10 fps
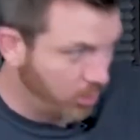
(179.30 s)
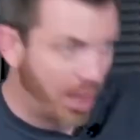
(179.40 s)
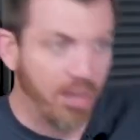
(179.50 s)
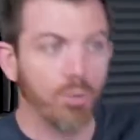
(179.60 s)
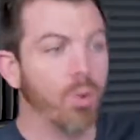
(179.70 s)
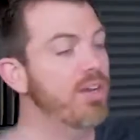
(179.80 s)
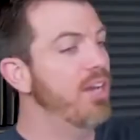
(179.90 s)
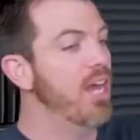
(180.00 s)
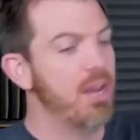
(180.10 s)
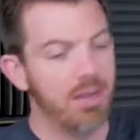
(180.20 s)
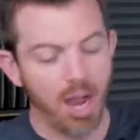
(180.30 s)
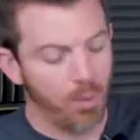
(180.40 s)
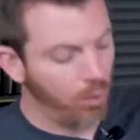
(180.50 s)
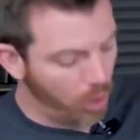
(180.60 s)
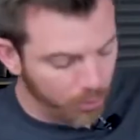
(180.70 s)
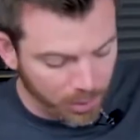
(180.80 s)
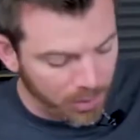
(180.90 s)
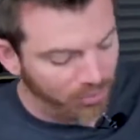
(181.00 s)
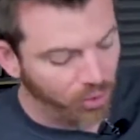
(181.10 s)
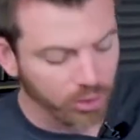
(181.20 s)
Like one day I will open up
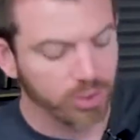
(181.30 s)
my phone,